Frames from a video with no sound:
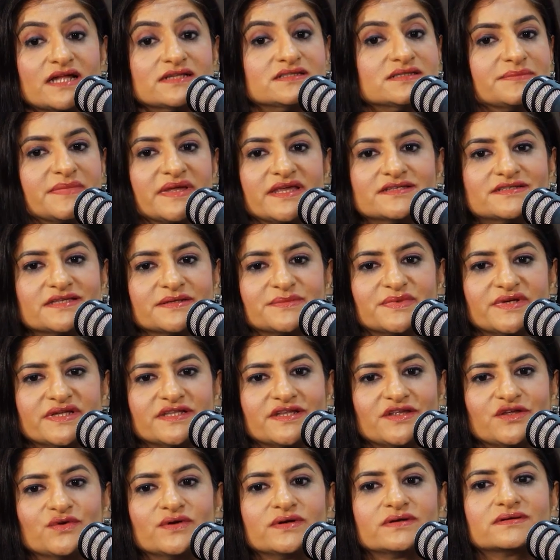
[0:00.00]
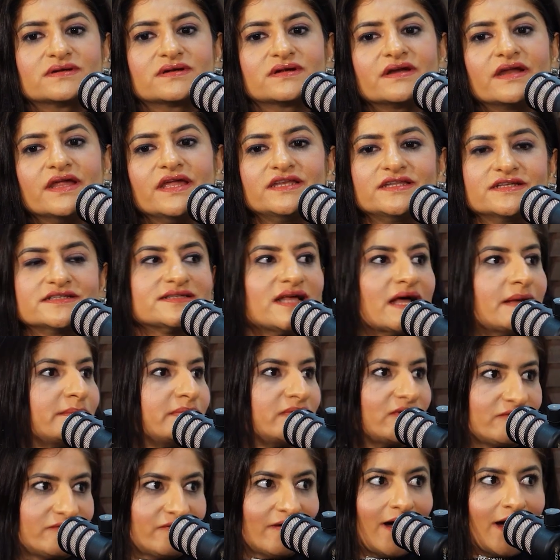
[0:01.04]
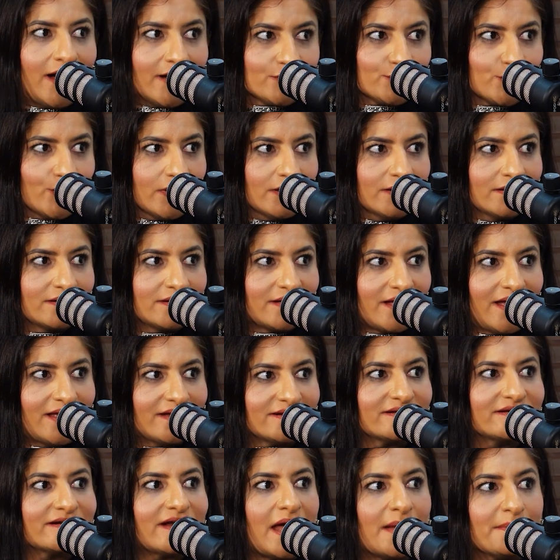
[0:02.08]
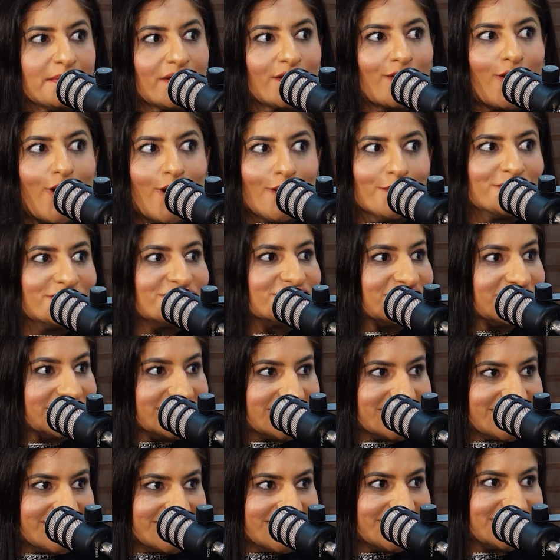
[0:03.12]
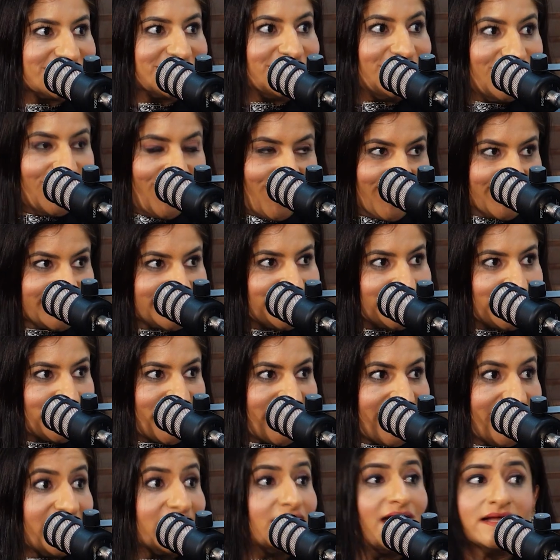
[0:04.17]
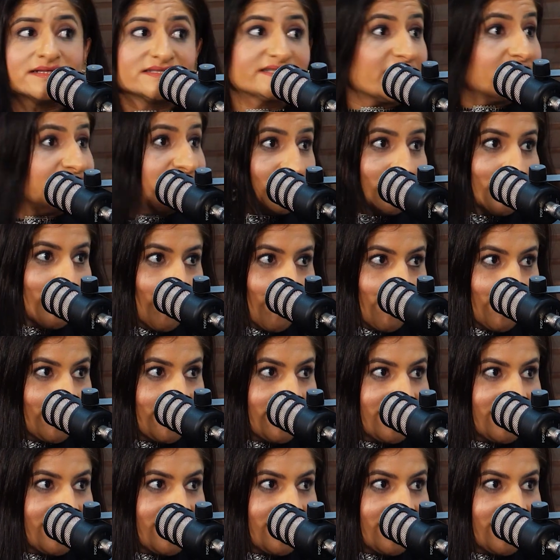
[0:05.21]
That's amazing, Preeti. You're a great example of hard work and grabbing opportunities along the way and asking for more.